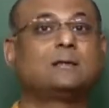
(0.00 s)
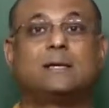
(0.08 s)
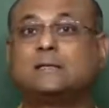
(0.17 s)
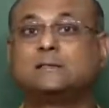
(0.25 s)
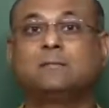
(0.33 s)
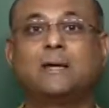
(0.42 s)

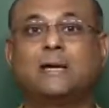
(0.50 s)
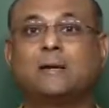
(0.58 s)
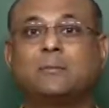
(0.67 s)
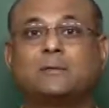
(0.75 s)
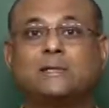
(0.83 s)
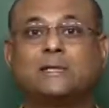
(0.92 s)
That doesn't make it
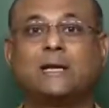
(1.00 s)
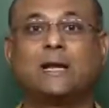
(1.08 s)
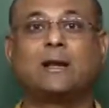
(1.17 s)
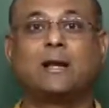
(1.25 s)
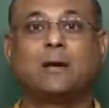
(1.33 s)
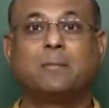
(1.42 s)
a
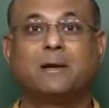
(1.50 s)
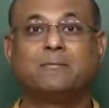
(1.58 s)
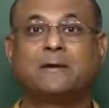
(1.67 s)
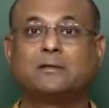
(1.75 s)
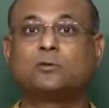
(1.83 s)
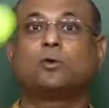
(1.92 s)
projectile. But
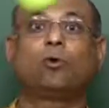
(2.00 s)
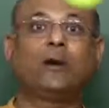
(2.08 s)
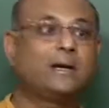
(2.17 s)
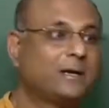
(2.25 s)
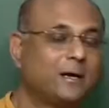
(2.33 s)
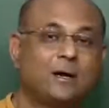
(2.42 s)
if I throw
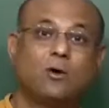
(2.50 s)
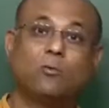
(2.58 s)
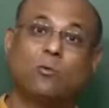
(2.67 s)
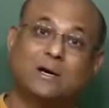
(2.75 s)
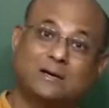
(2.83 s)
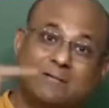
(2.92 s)
it,
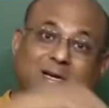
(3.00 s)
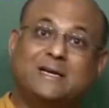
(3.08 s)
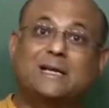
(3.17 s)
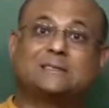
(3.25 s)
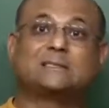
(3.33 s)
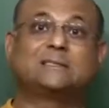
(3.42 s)
whatever
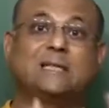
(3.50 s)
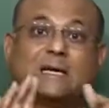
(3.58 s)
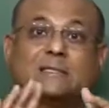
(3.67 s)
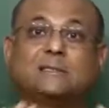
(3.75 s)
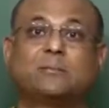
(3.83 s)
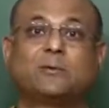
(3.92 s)
it does,
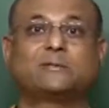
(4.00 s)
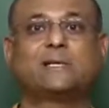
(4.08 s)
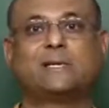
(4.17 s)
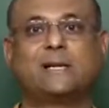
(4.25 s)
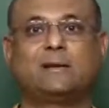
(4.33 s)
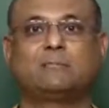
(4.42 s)
that is a
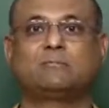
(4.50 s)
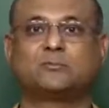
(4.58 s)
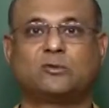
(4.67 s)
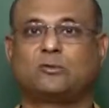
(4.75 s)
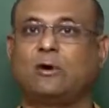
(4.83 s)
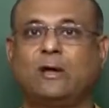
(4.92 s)
projectile.
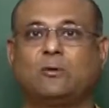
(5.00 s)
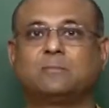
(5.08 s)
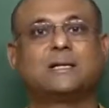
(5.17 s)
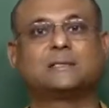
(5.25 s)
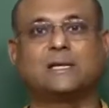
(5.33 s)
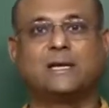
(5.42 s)
So I hope
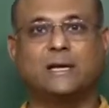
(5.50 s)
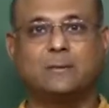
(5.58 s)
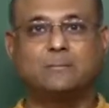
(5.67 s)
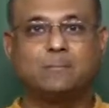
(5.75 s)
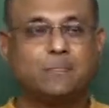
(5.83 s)
that is clear.